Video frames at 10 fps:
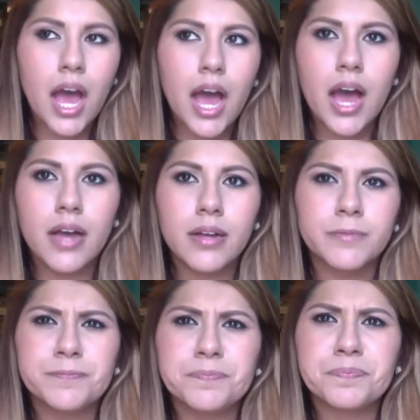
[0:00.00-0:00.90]

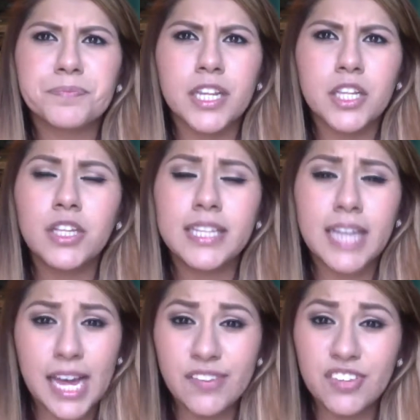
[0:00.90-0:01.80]
The only thing I
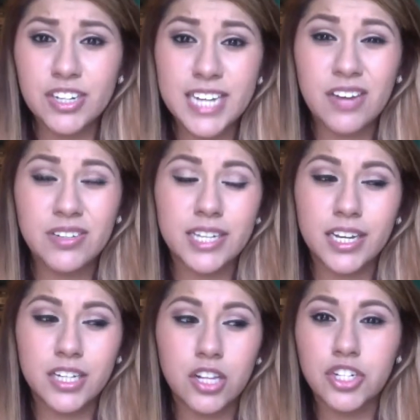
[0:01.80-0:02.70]
have here in town is like
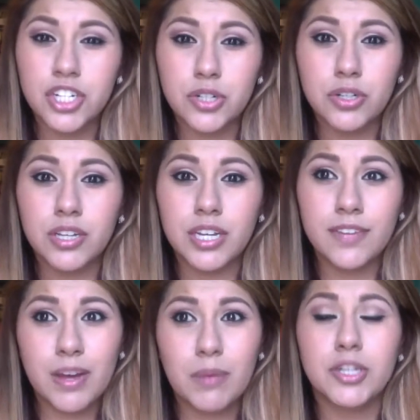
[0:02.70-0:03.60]
a Dollar General and a
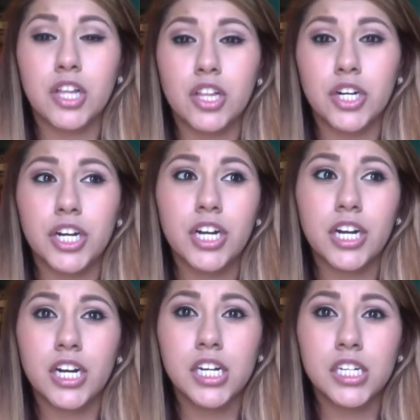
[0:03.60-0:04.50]
Family
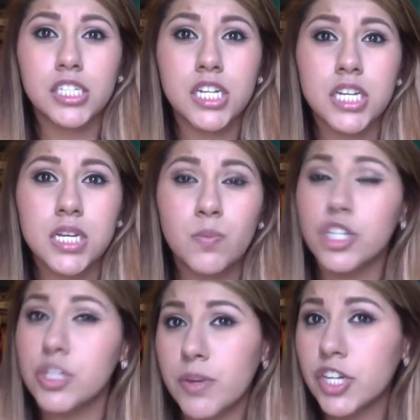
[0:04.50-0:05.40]
Dollar,
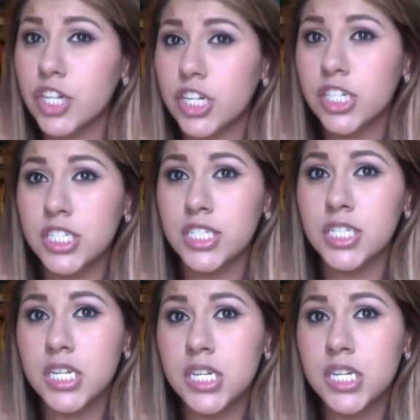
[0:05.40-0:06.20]
Berkshire Brothers,